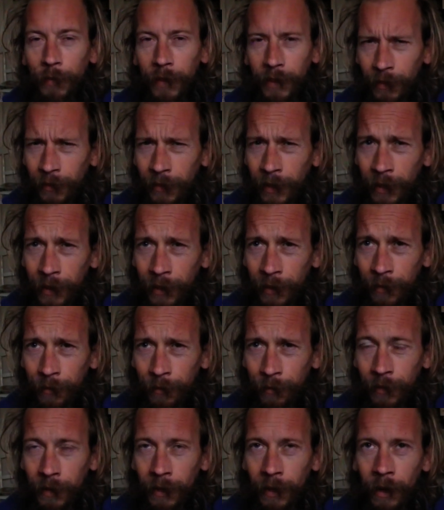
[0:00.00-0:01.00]
He said it
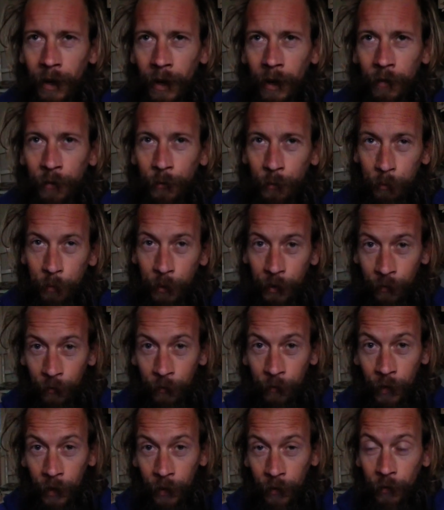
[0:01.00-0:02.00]
after the
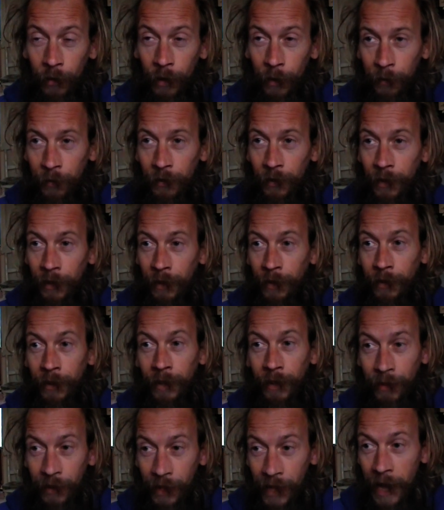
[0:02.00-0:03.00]
first time said it,
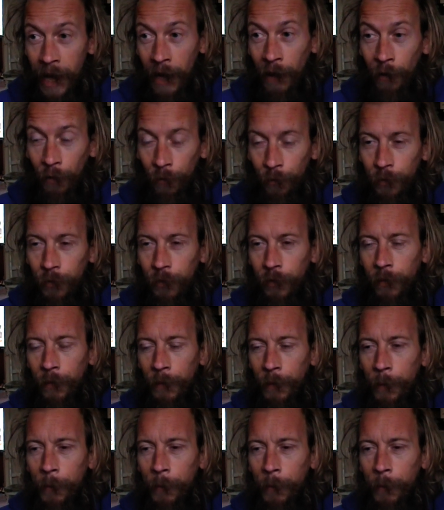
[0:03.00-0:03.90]
yeah, the elves.